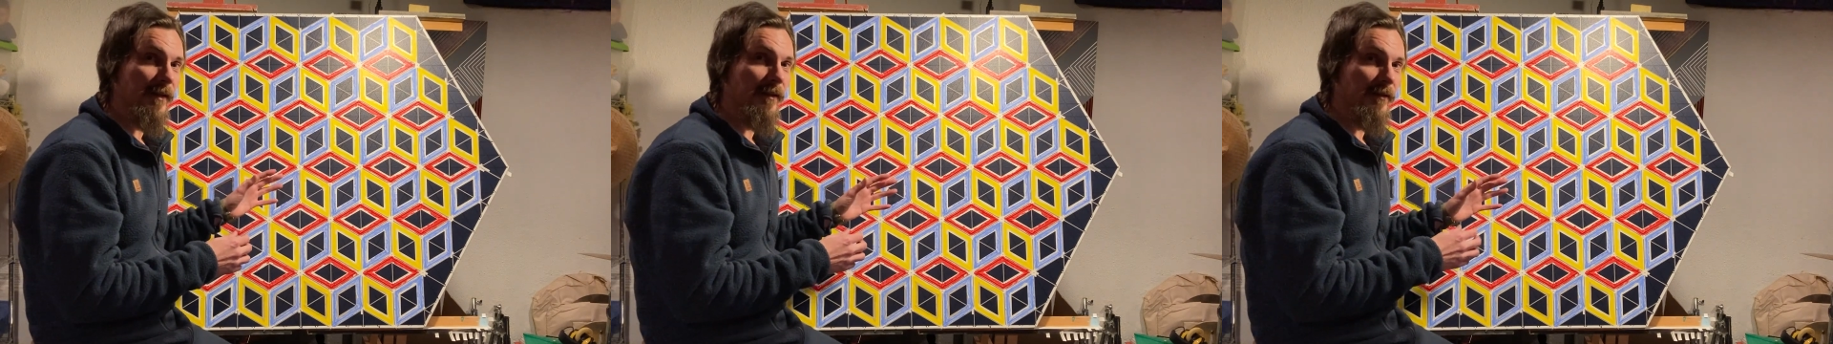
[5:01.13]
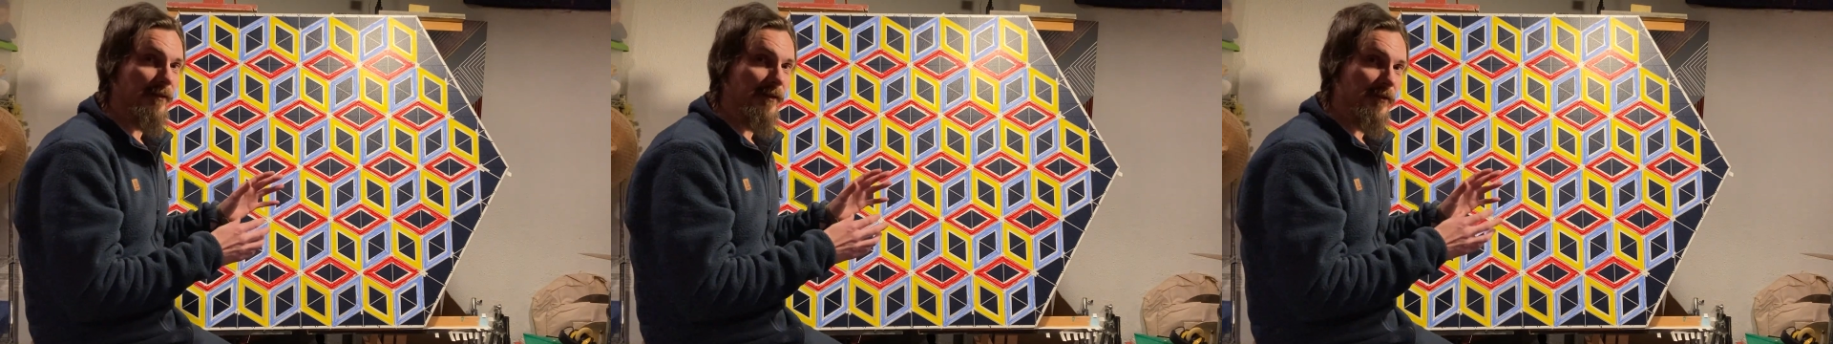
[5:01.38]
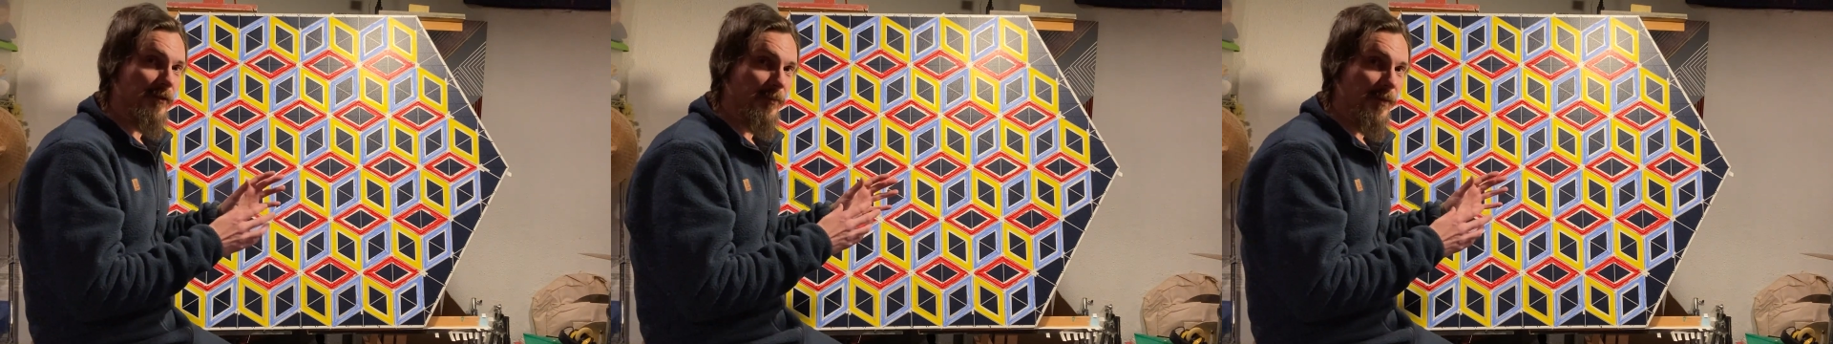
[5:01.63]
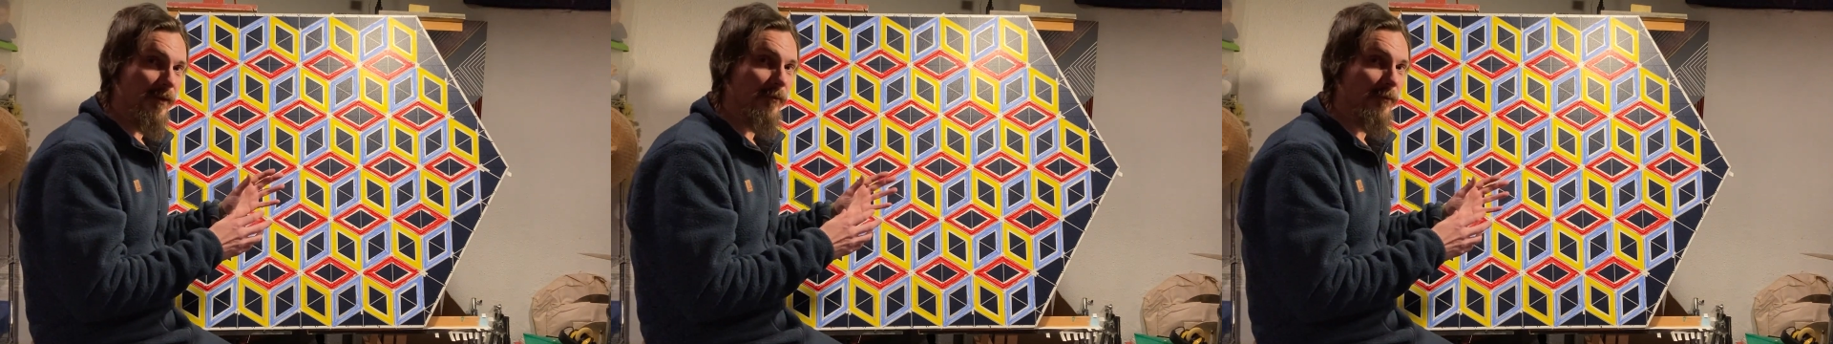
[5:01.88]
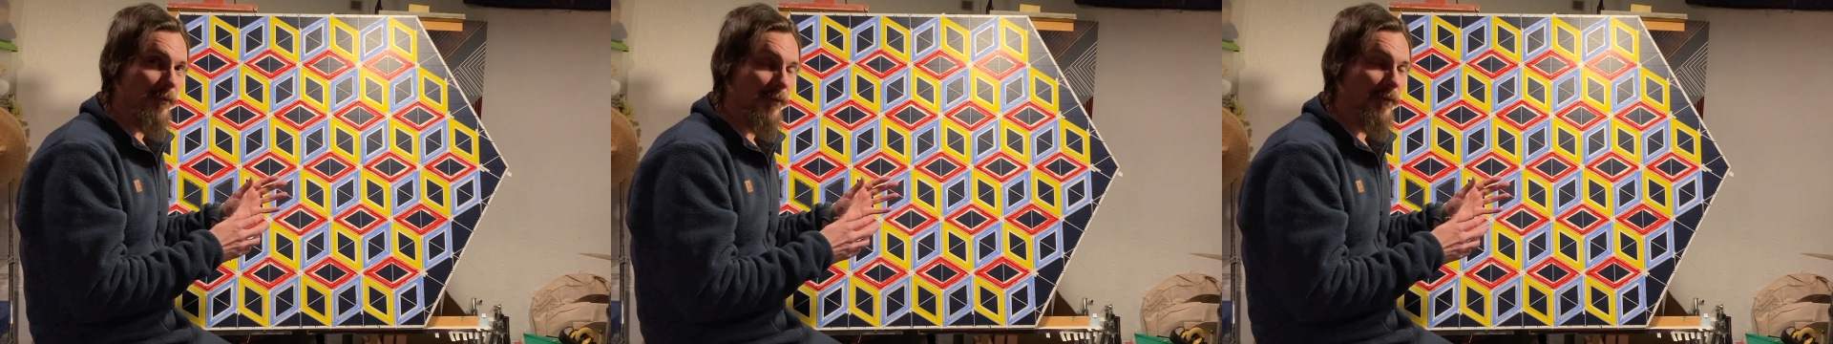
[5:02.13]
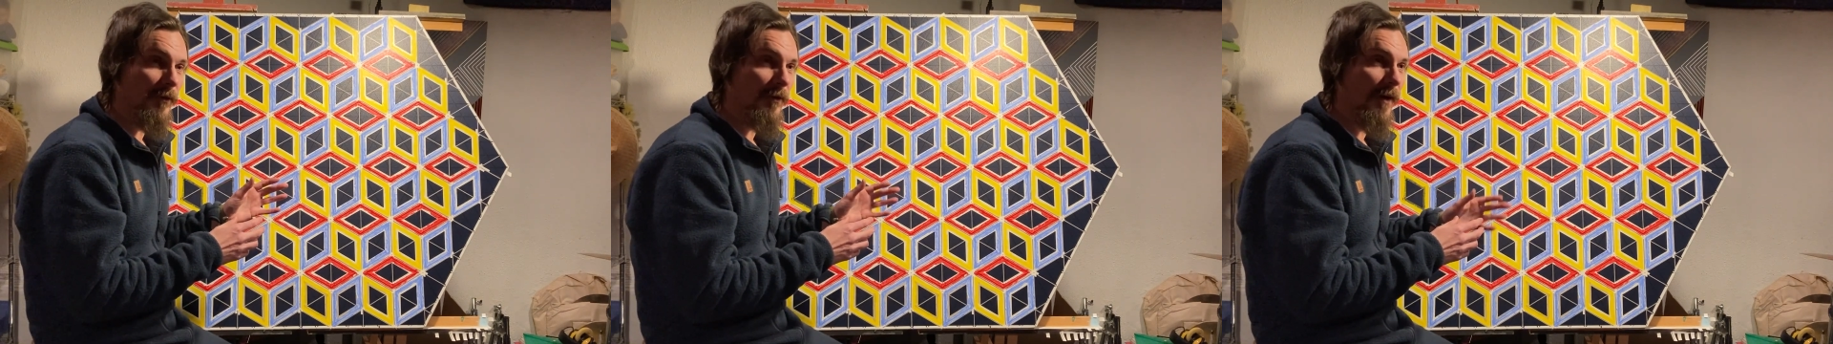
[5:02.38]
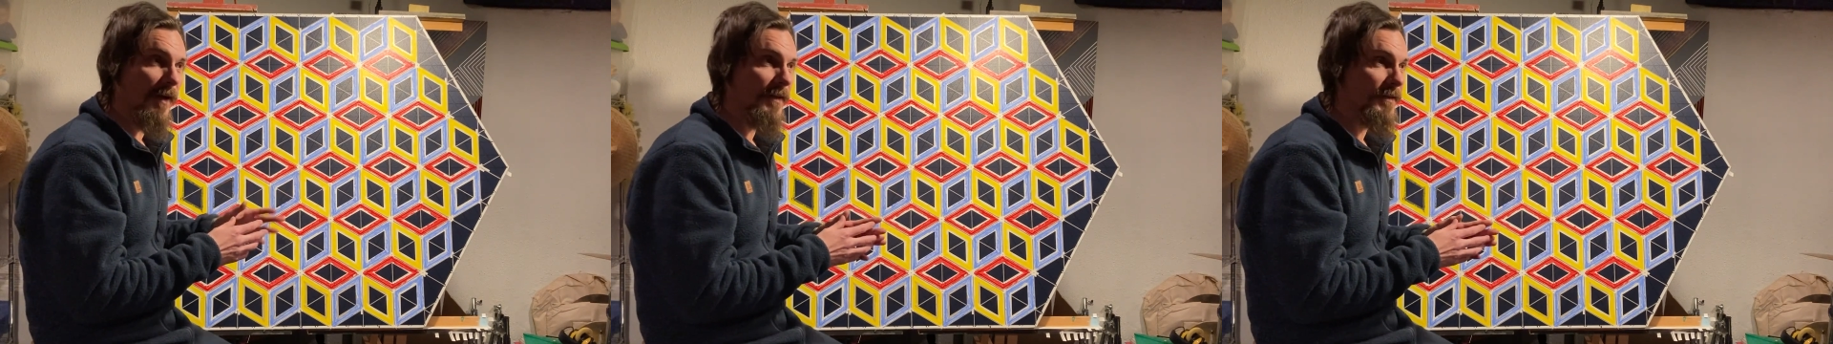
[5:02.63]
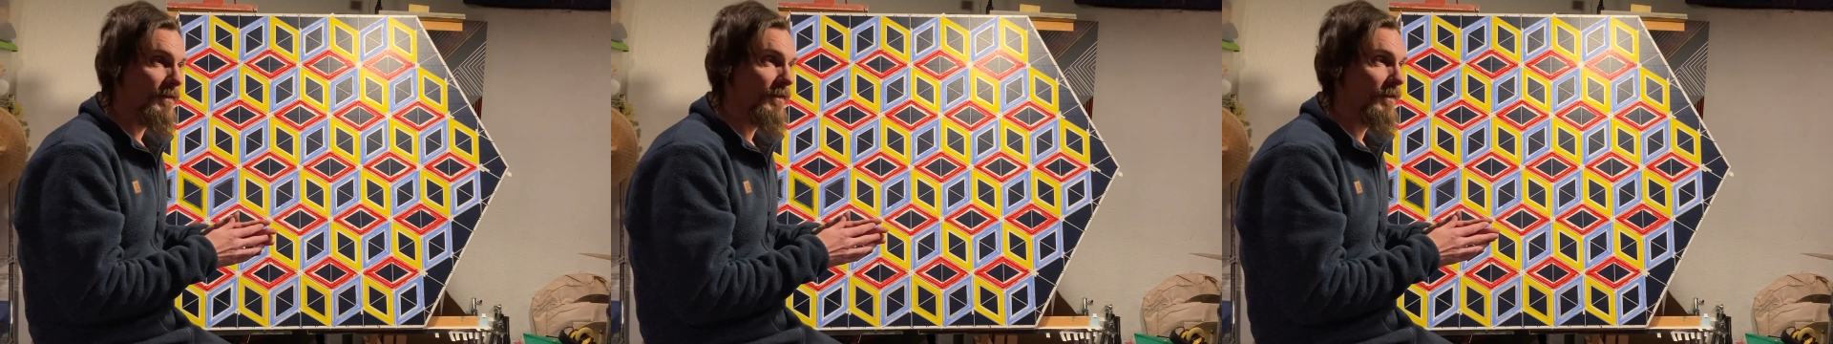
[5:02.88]
and a little bit rule
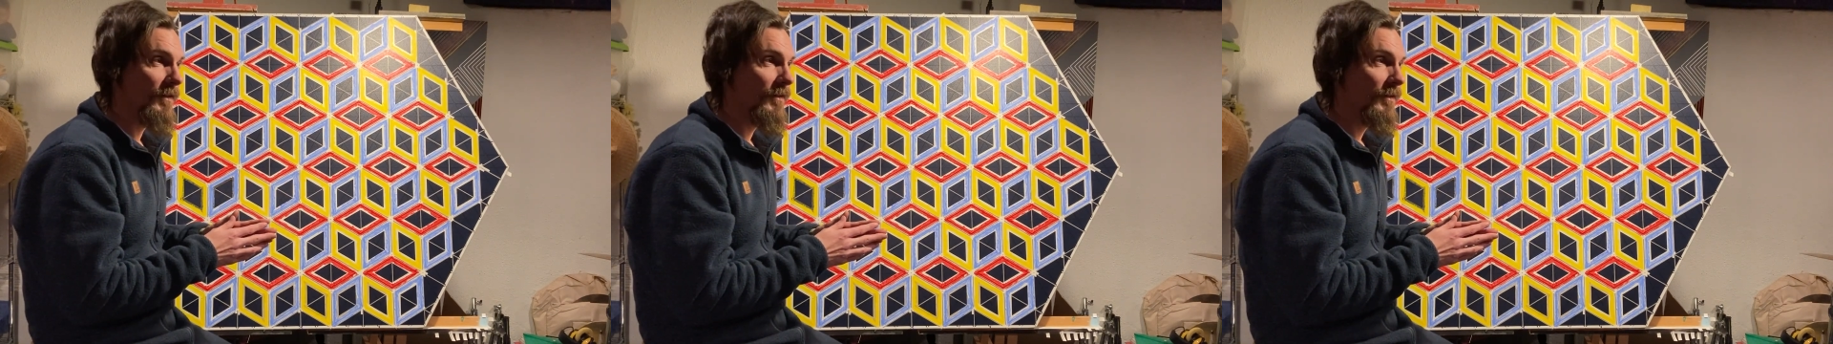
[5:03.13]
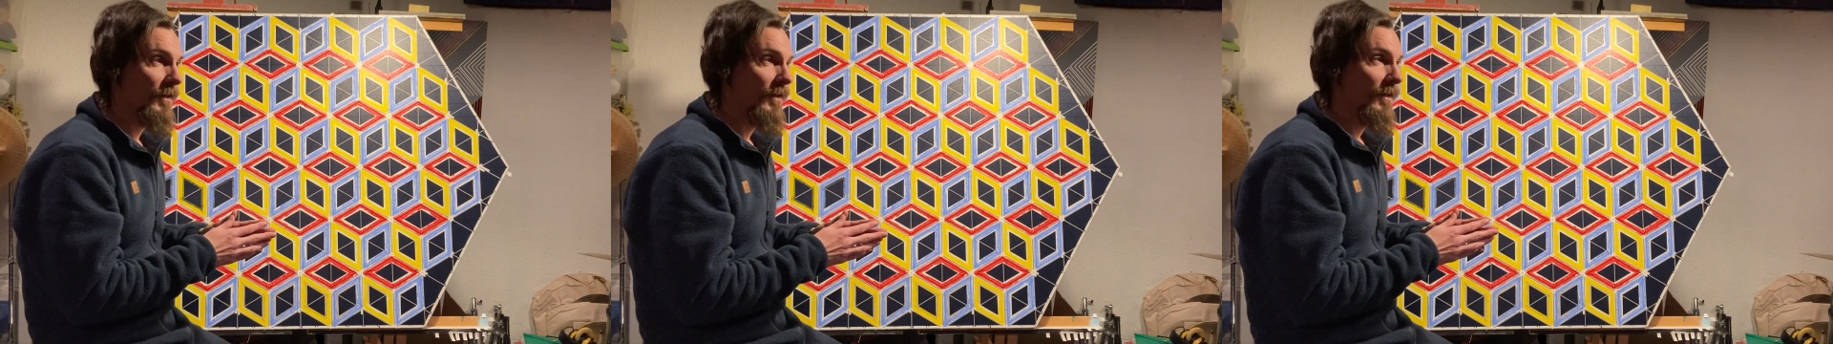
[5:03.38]
crazy